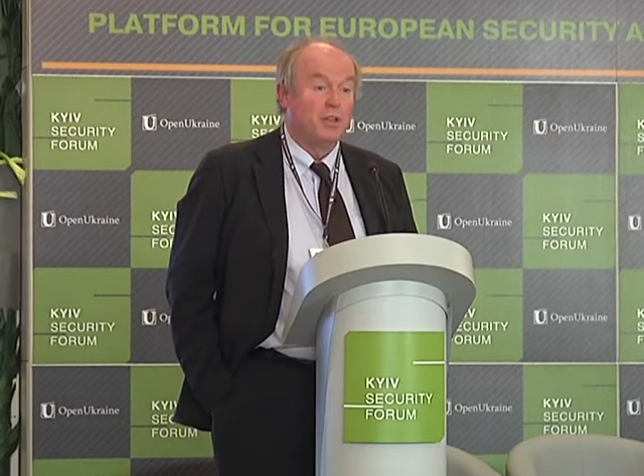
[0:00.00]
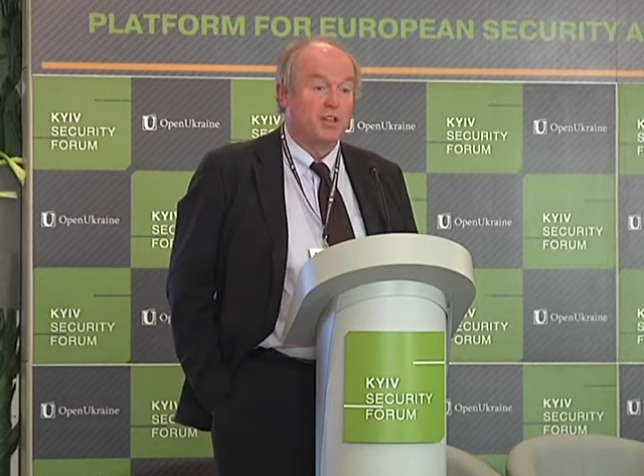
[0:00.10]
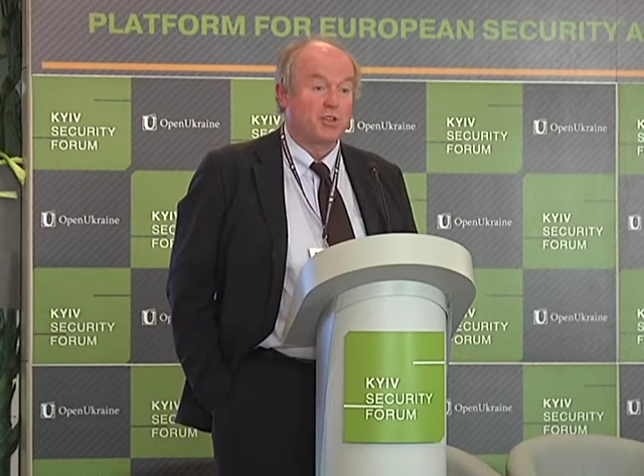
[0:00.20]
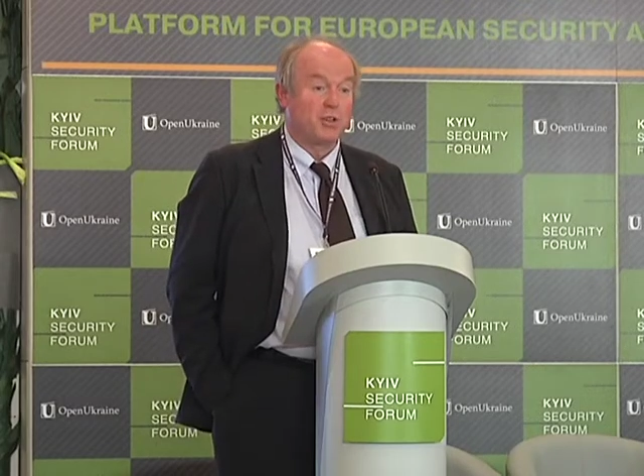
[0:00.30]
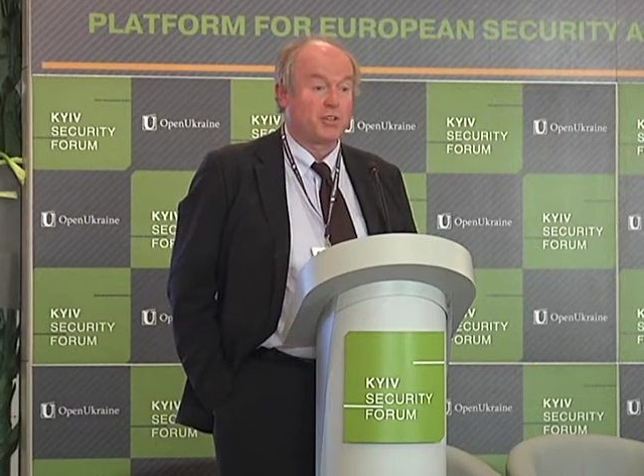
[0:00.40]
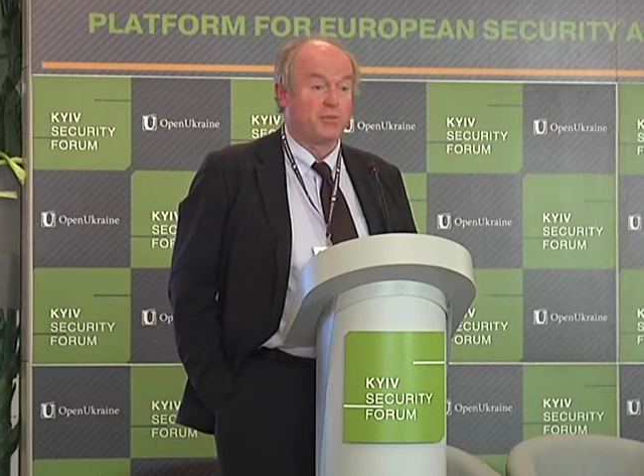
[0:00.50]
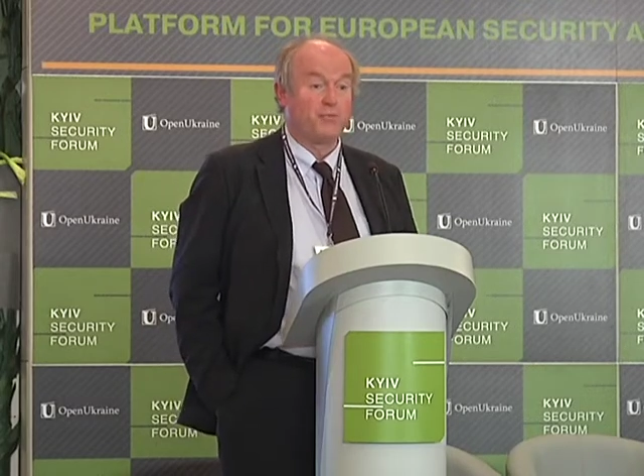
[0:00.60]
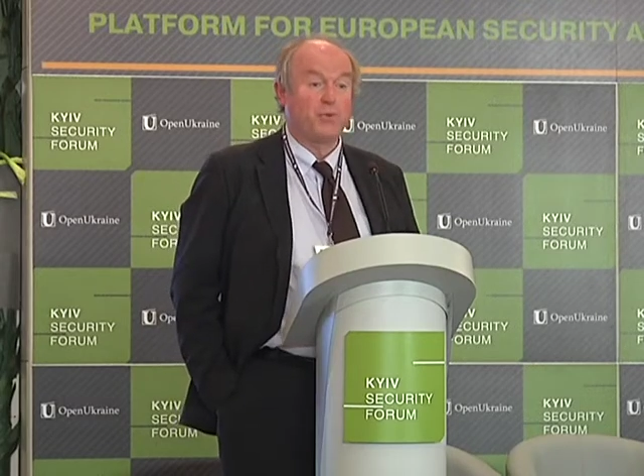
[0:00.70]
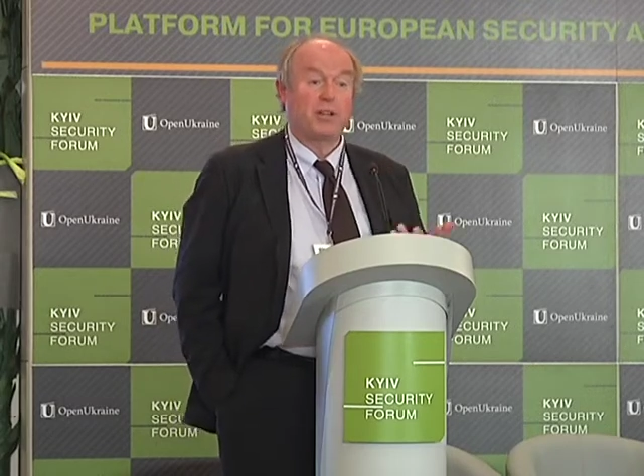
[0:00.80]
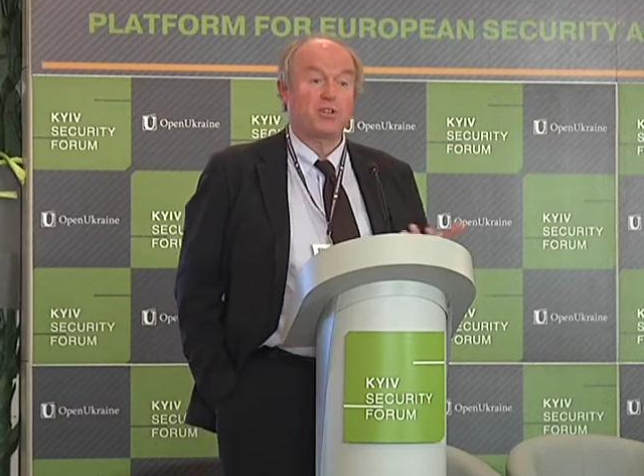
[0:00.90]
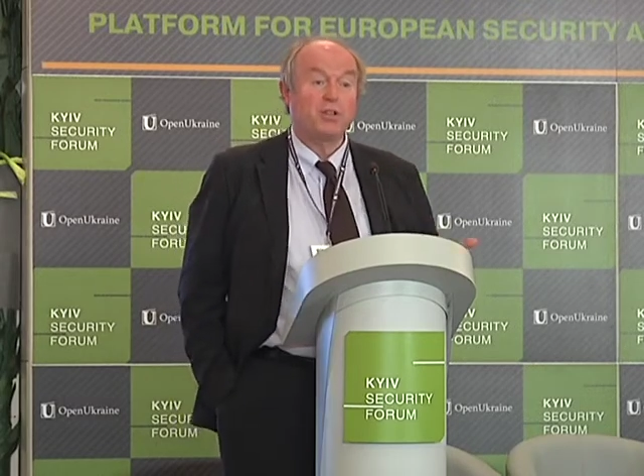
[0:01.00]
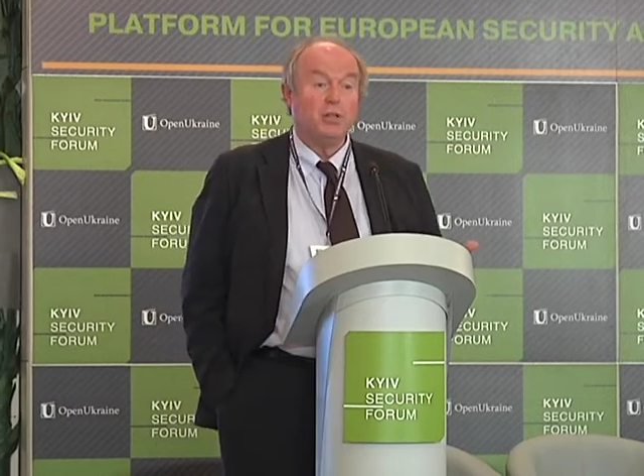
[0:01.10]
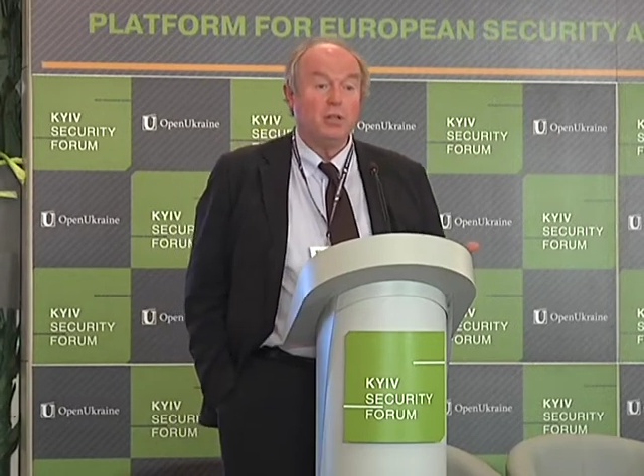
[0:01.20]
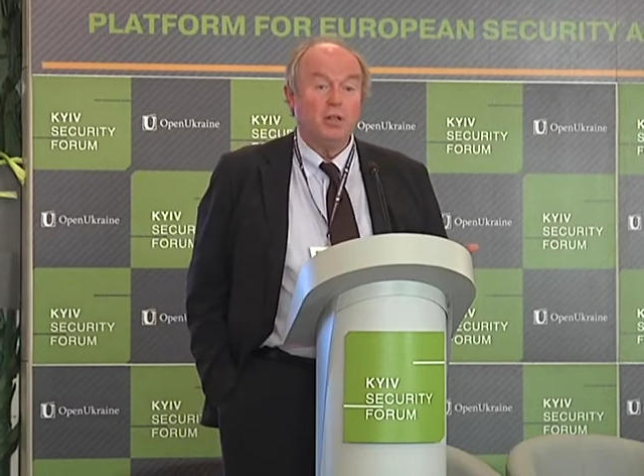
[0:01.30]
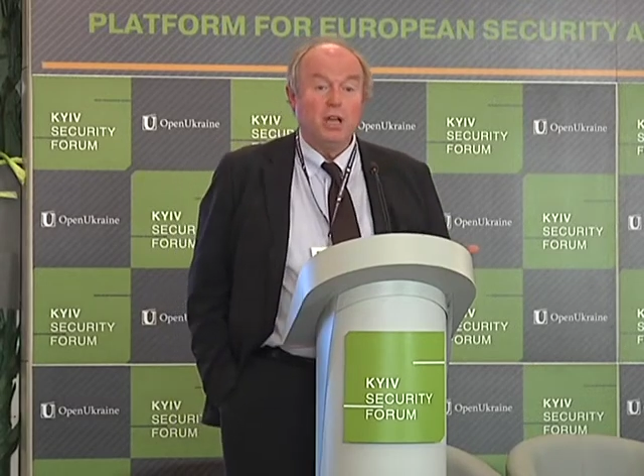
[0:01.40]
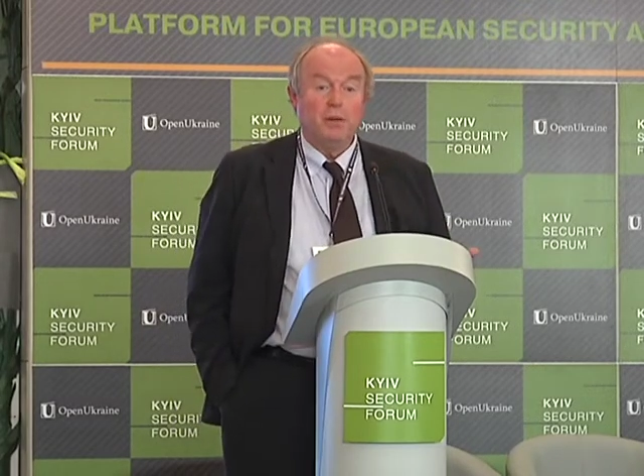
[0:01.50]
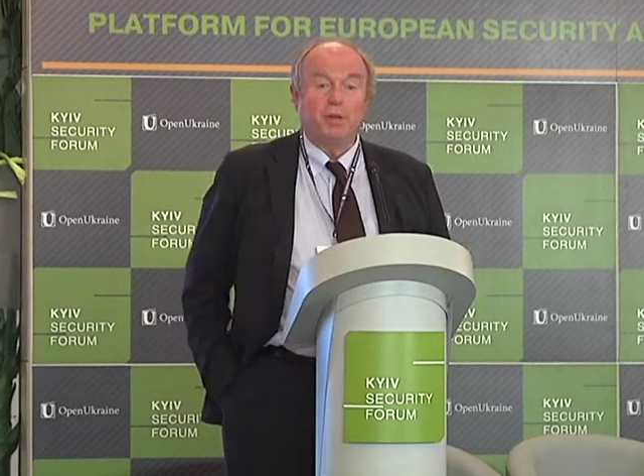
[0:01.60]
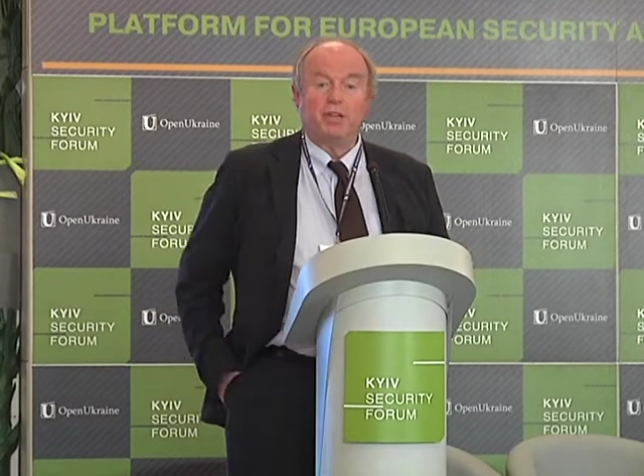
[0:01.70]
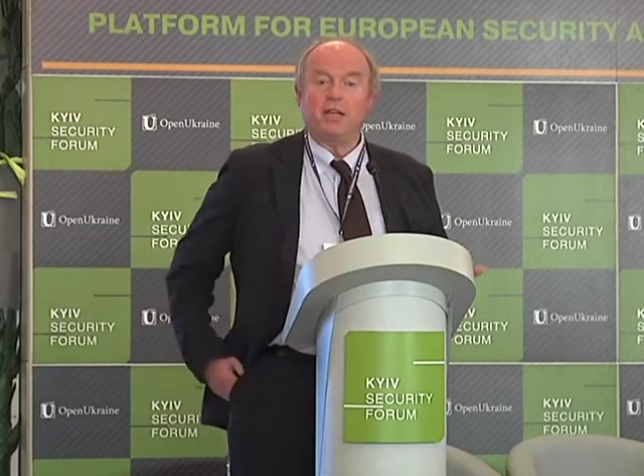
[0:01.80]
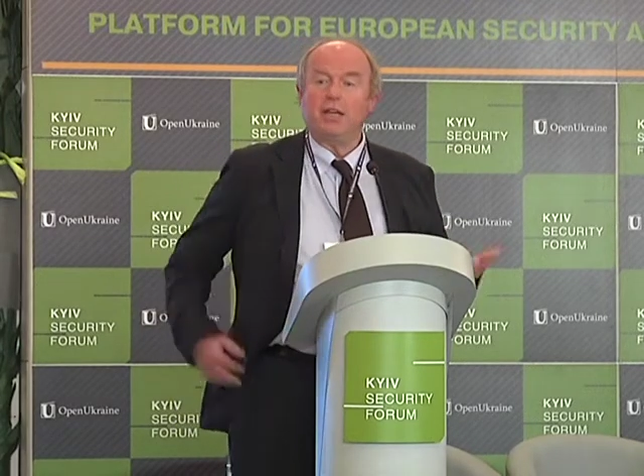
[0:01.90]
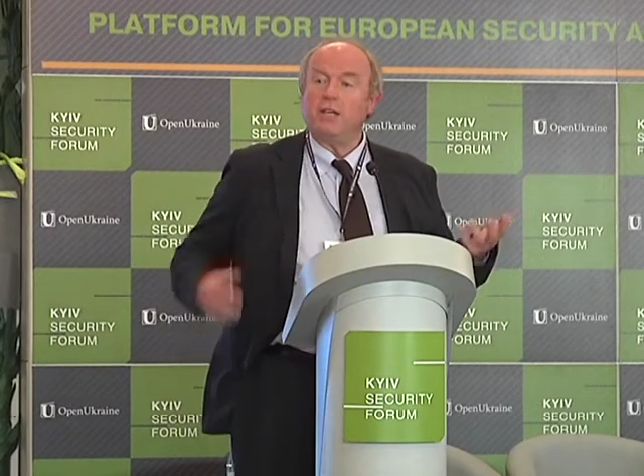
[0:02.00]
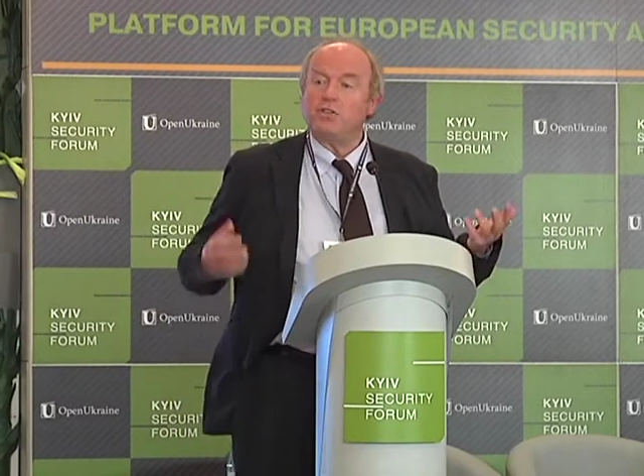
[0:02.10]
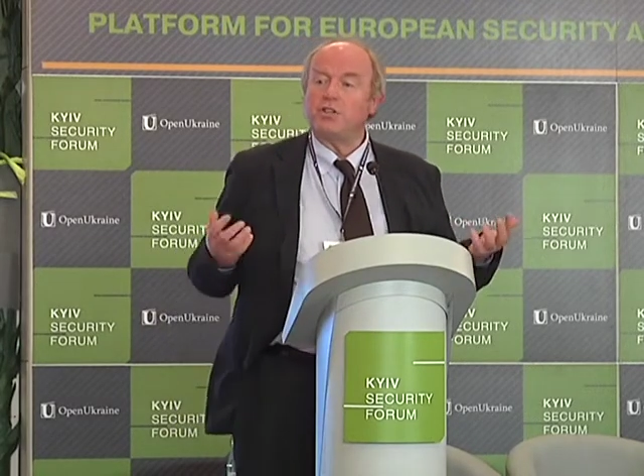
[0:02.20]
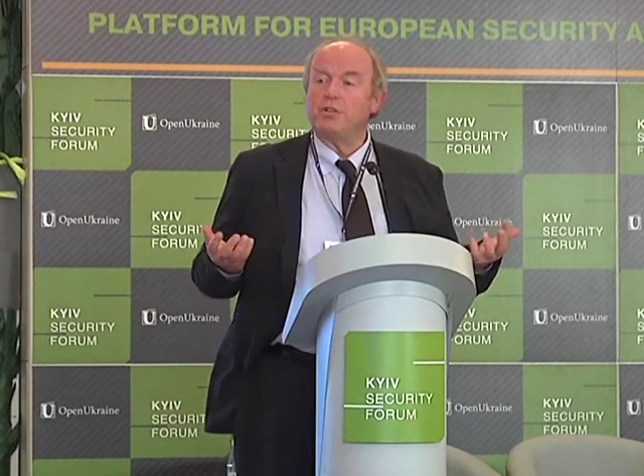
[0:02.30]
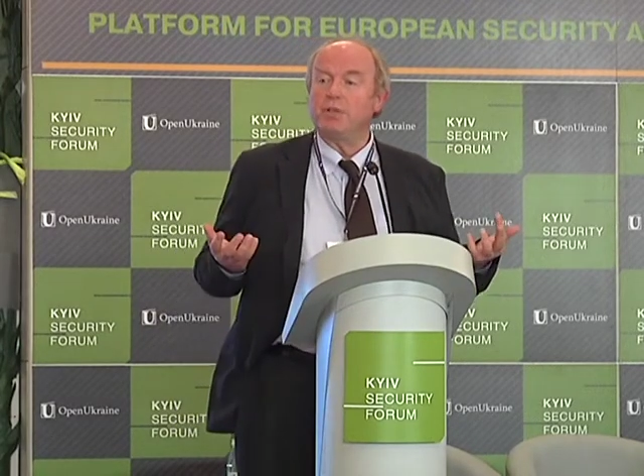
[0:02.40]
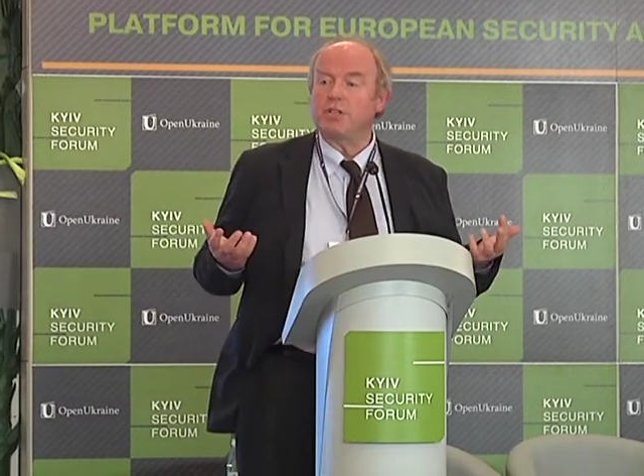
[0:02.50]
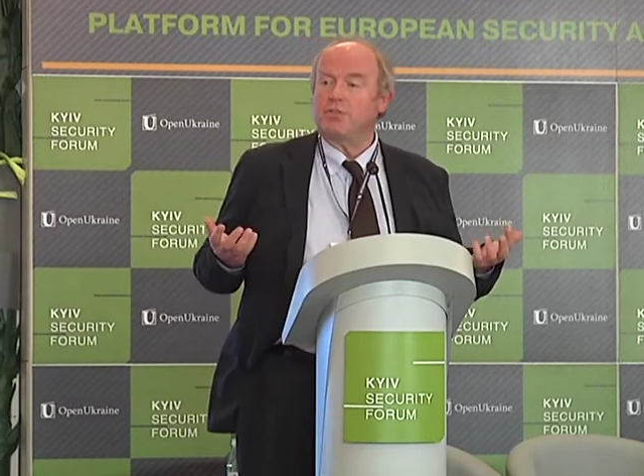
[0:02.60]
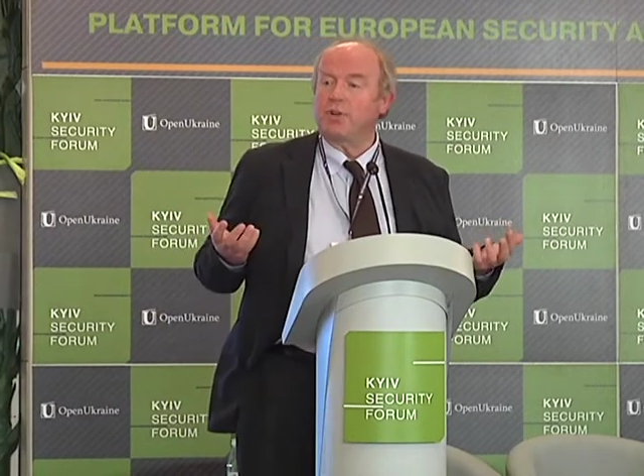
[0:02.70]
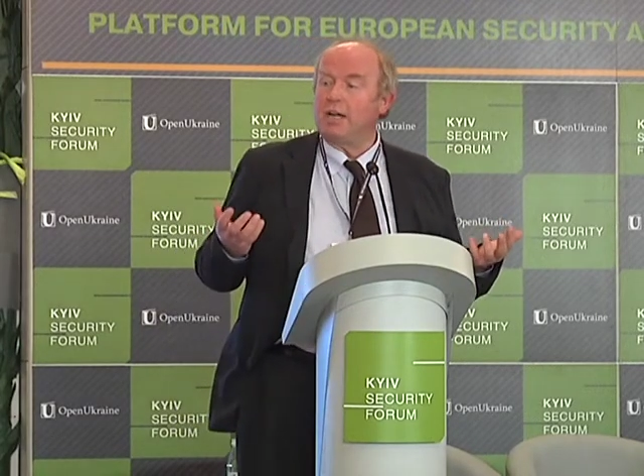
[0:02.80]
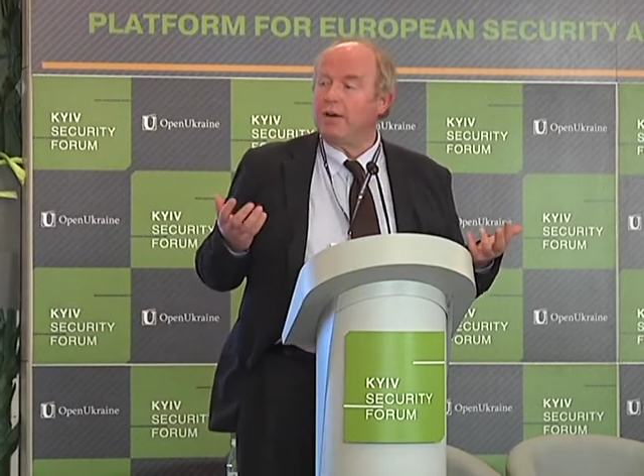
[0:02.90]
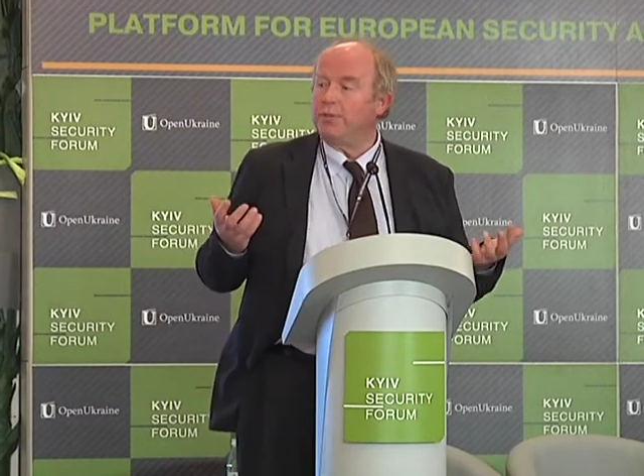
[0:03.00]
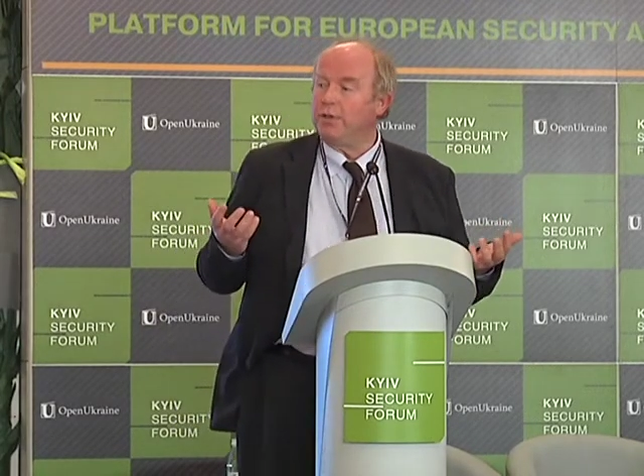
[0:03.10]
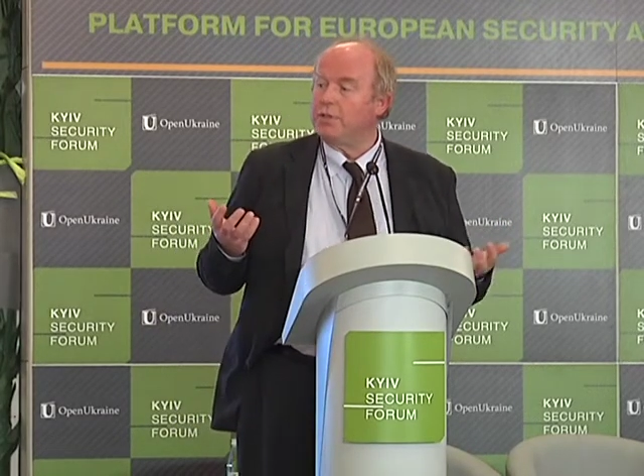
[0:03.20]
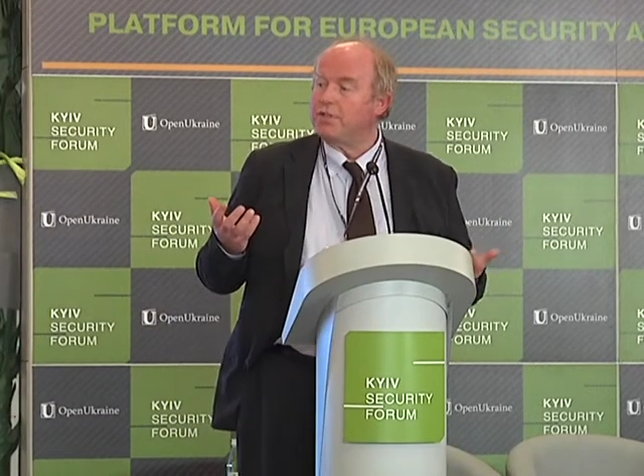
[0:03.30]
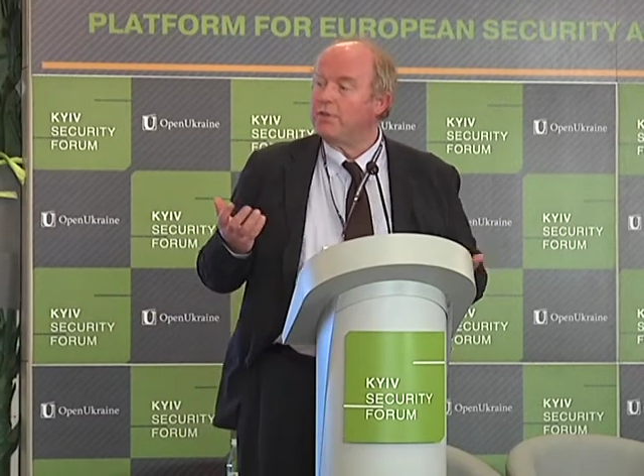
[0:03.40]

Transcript: They're a source of friction, but the instruments for governance,